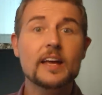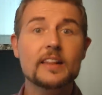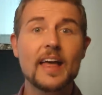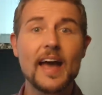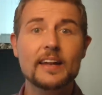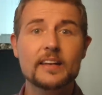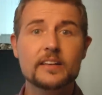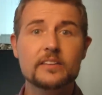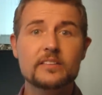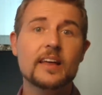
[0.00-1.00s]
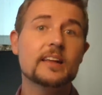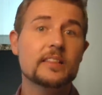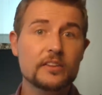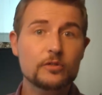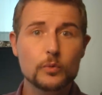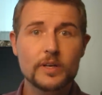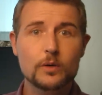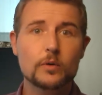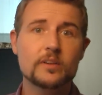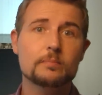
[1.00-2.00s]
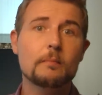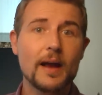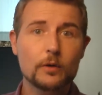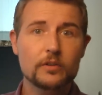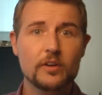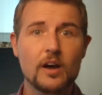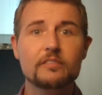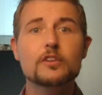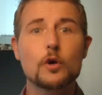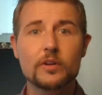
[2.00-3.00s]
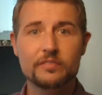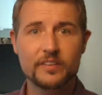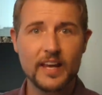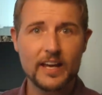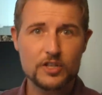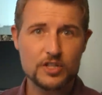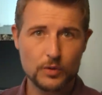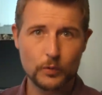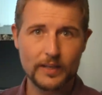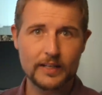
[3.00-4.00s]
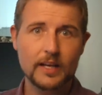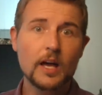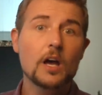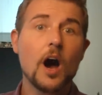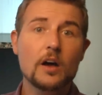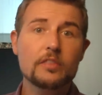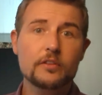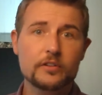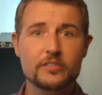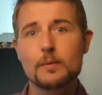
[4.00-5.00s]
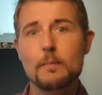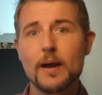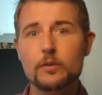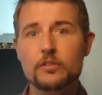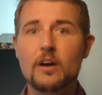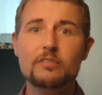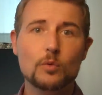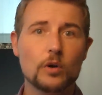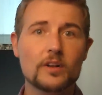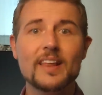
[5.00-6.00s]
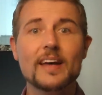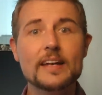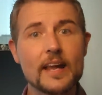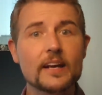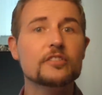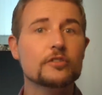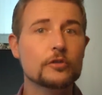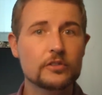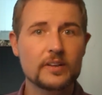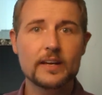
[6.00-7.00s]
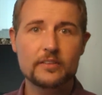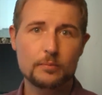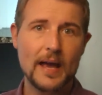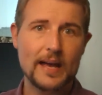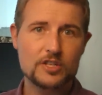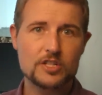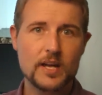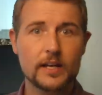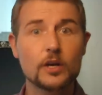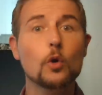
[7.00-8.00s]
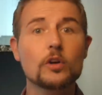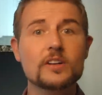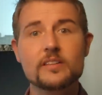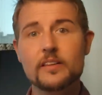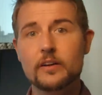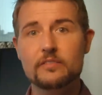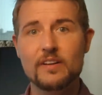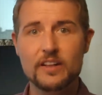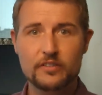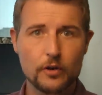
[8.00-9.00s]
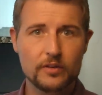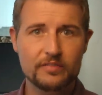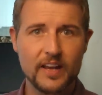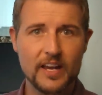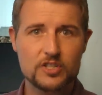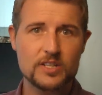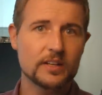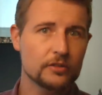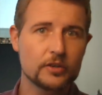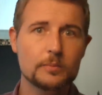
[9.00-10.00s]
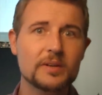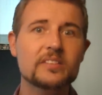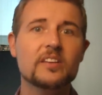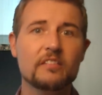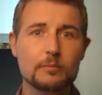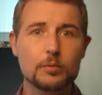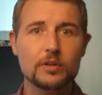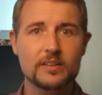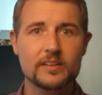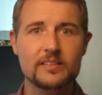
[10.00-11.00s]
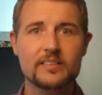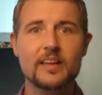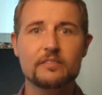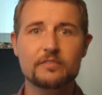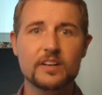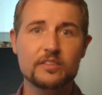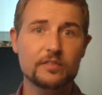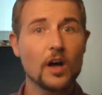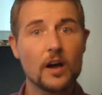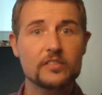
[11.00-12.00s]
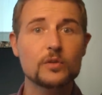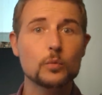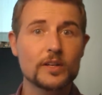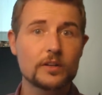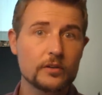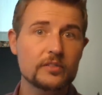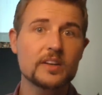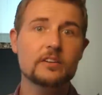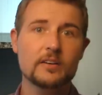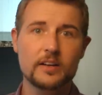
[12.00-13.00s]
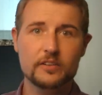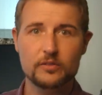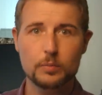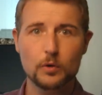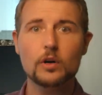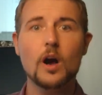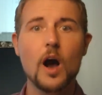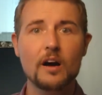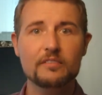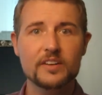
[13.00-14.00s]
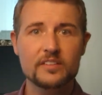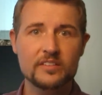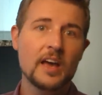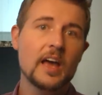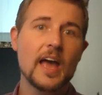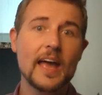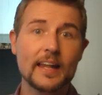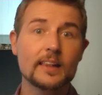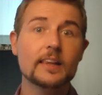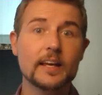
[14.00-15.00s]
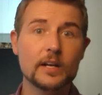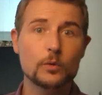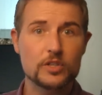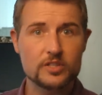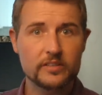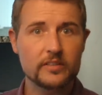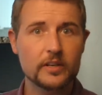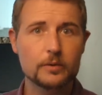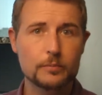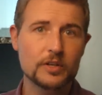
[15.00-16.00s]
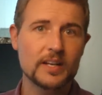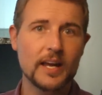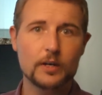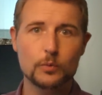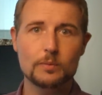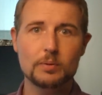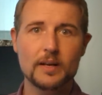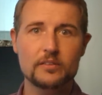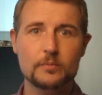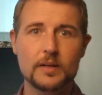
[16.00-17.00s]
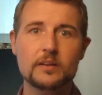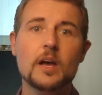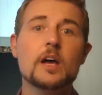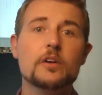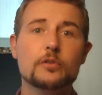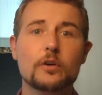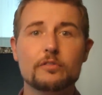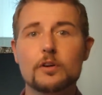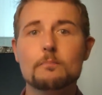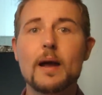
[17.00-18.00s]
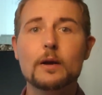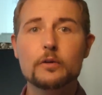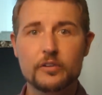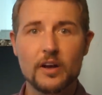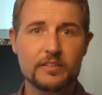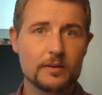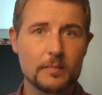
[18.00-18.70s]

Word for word: And that is that this week was Microsoft Notification Week. On Thursday, Microsoft warned that next Tuesday is patch day, and according to their advance notification, there's going to be seven bulletins that fix flaws in Windows, Internet Explorer, Office, and Lync, which is the communicator replacement. So if you're a Microsoft